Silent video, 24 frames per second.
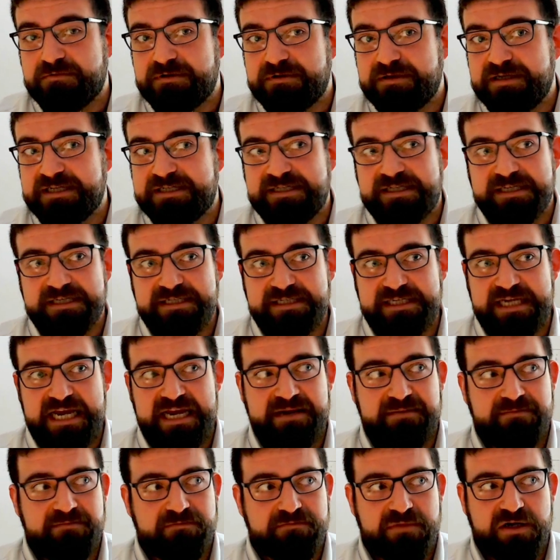it's the
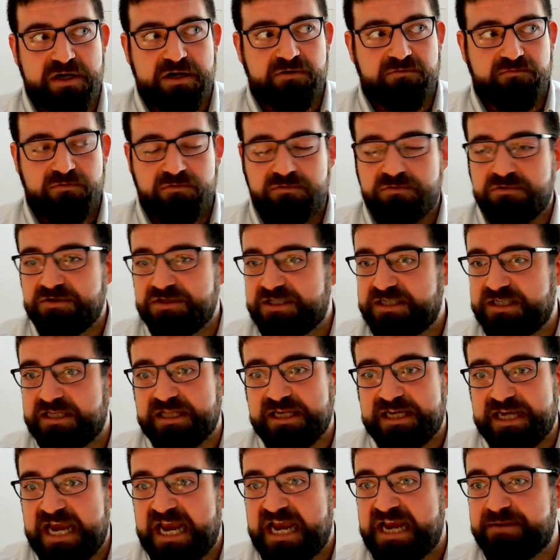same rules to
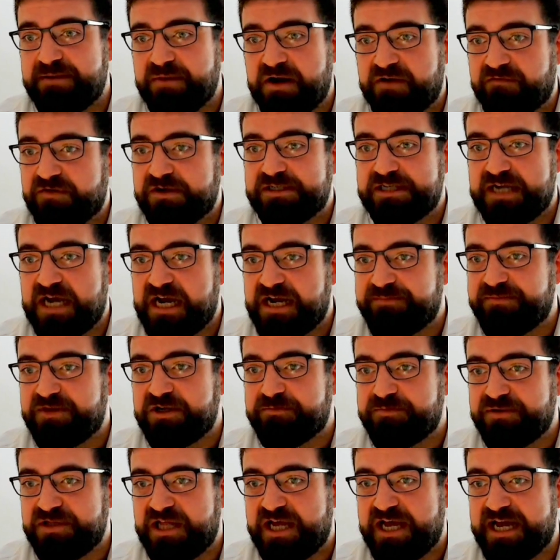the game every time you
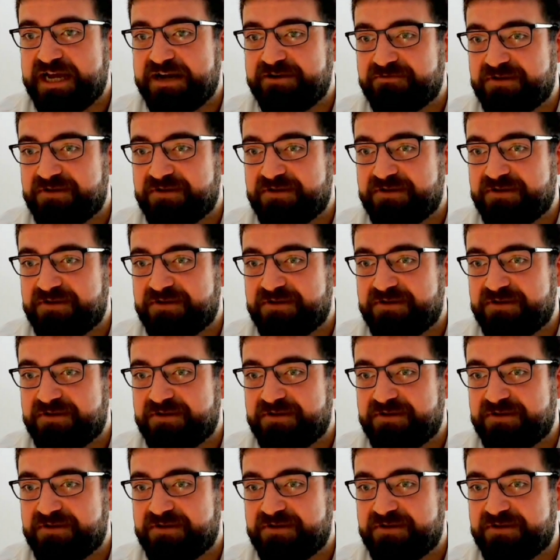play,